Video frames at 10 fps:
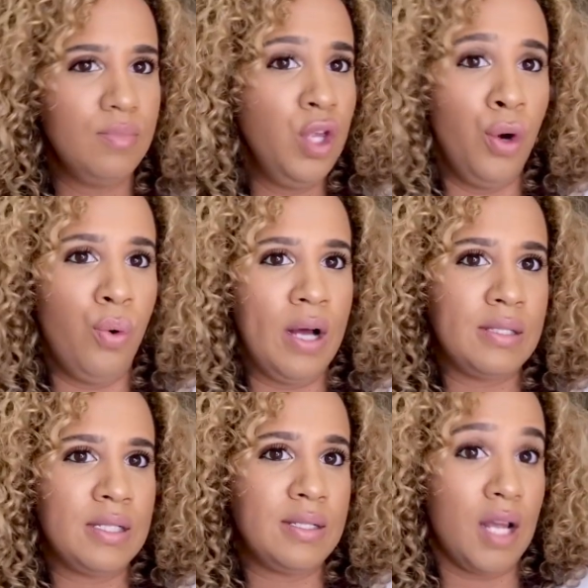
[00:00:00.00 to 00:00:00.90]
Who
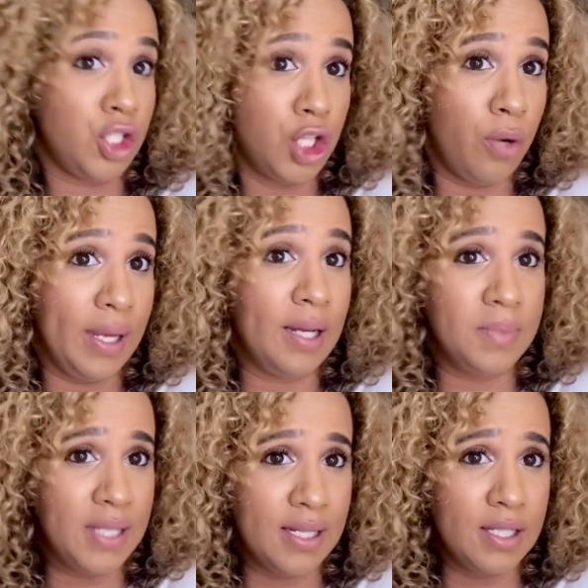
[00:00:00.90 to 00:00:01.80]
else is showing
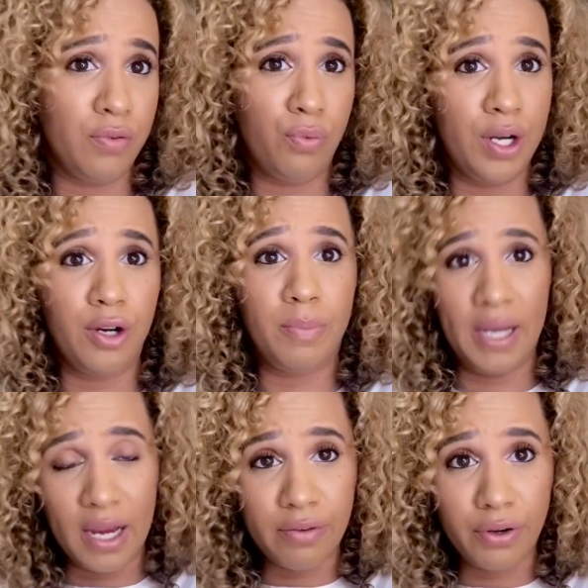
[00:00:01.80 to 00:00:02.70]
obsessive, weird
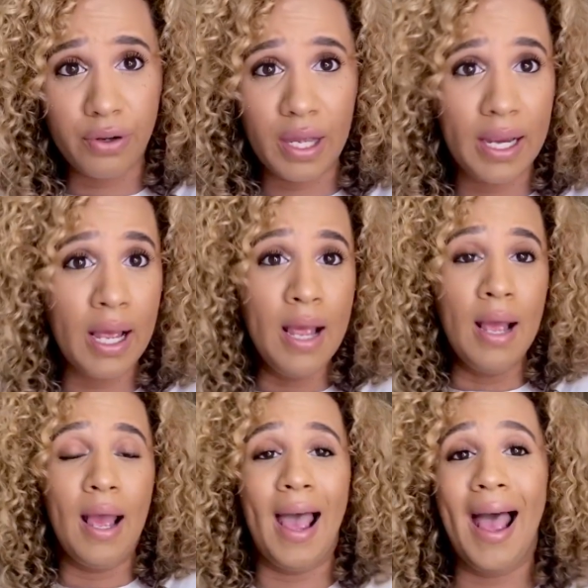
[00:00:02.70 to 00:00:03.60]
behavior? Like,
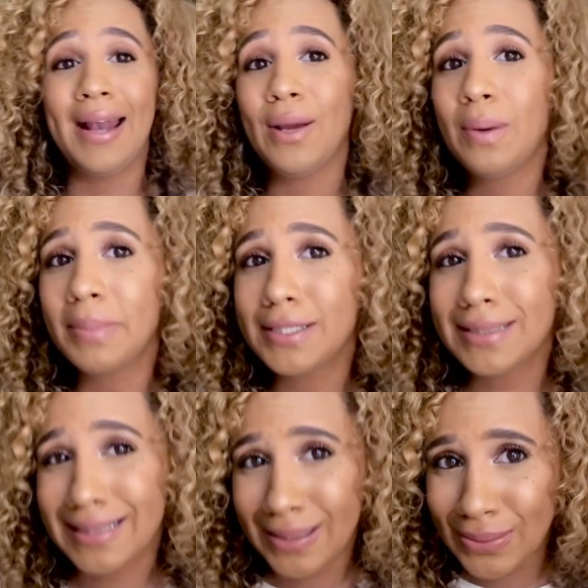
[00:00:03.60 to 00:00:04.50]
I know a bitch
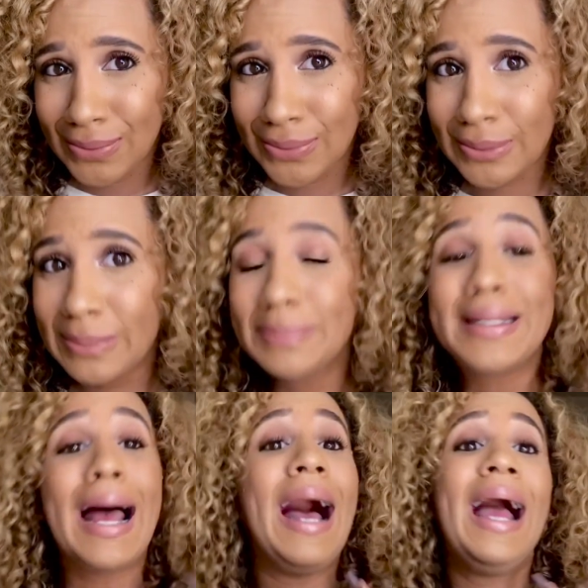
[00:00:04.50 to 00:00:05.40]
is cool,
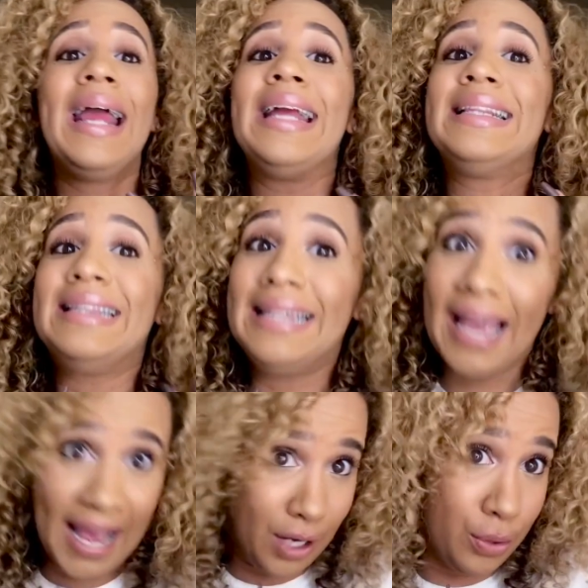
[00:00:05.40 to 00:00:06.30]
but I ain't
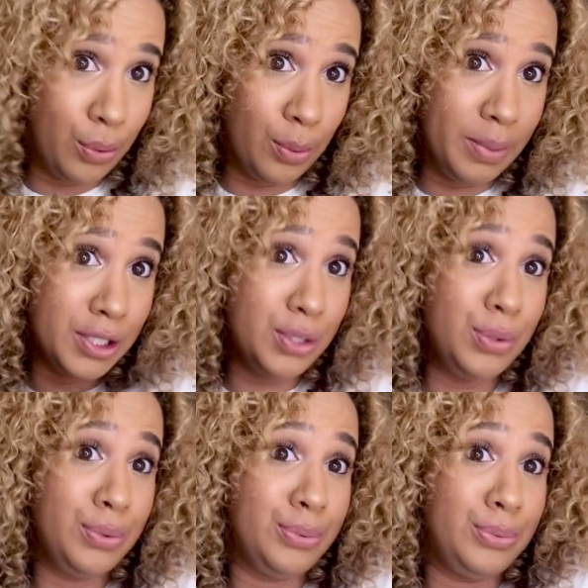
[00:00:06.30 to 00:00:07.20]
that cool, bitch.
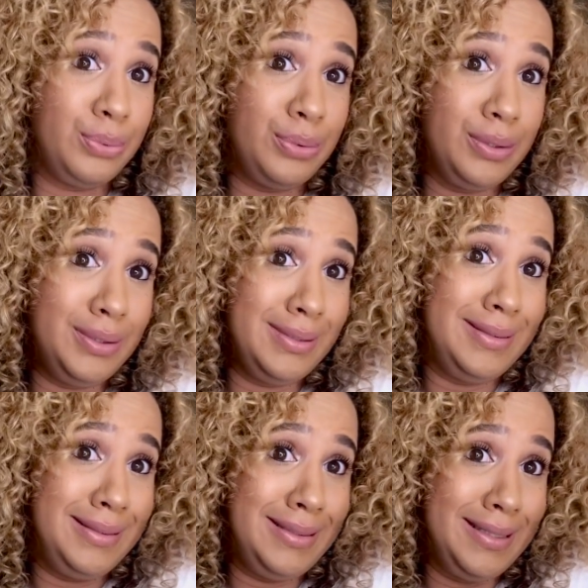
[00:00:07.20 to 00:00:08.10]

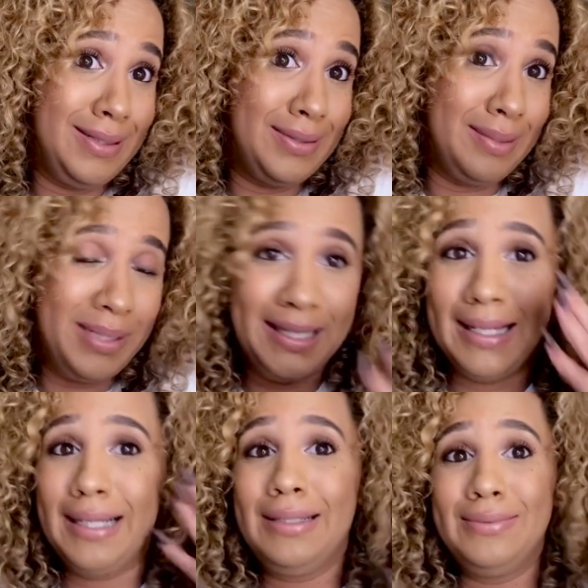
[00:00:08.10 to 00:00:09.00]
You know what I mean?
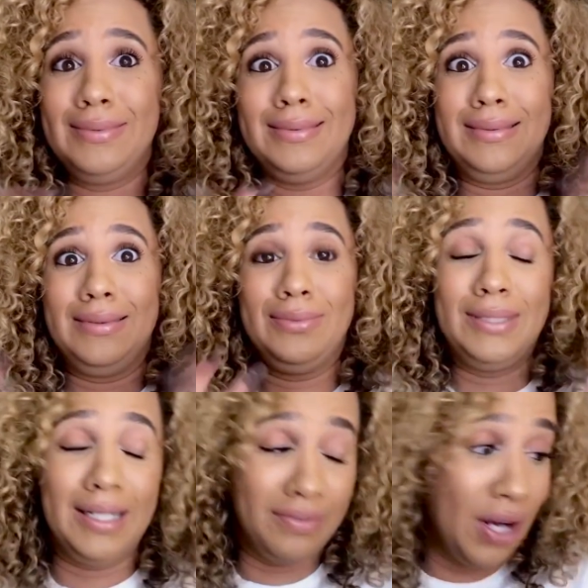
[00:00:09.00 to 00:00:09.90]
Like,
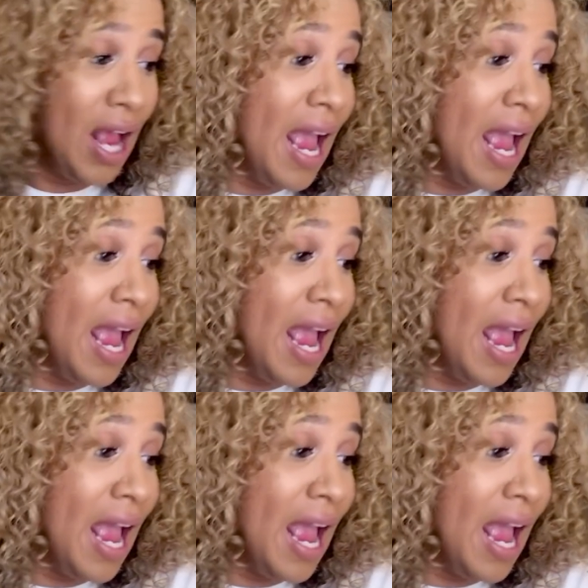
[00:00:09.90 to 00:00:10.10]
whatever.